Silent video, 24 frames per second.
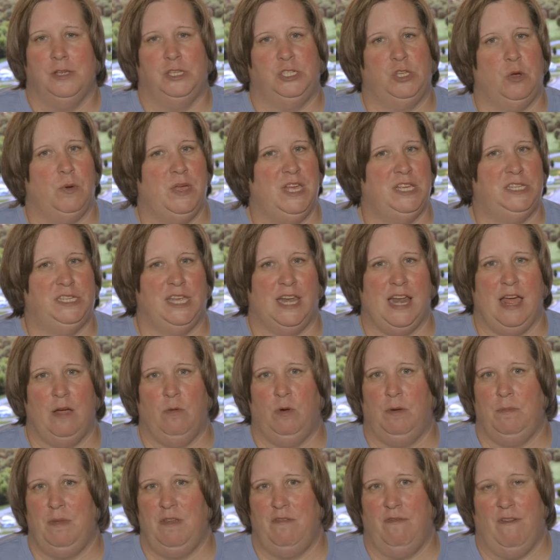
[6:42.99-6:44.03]
so he said I
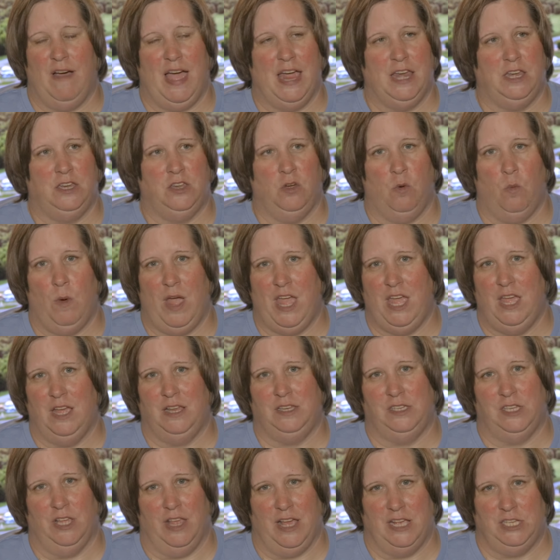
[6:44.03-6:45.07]
would be fine to
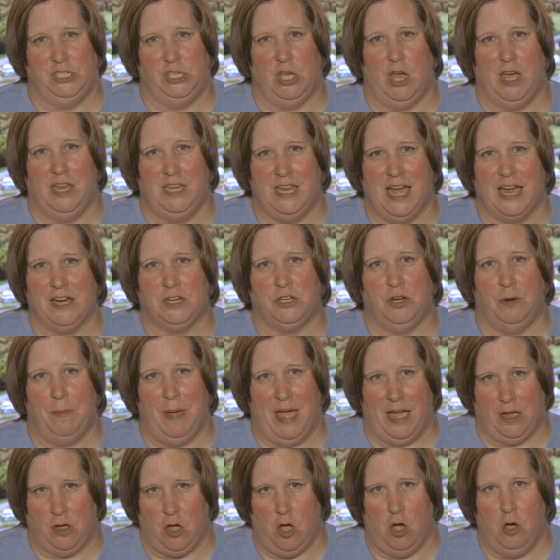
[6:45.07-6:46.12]
wait until I saw a doctor
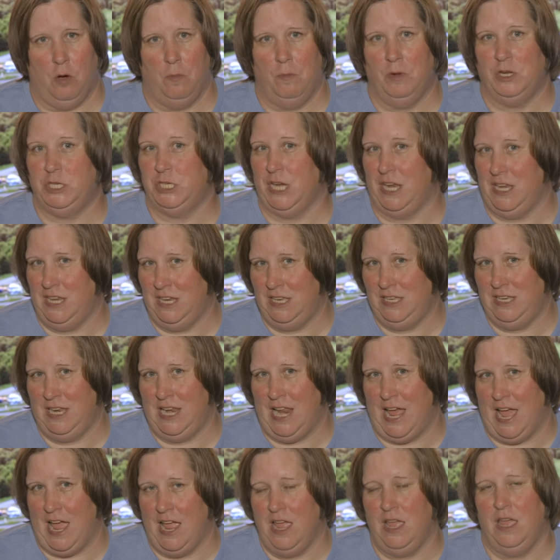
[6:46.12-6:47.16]
back home, which I did
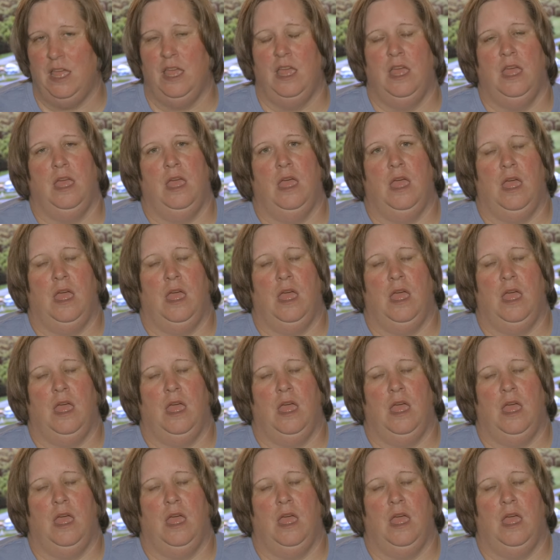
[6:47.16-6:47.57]
today.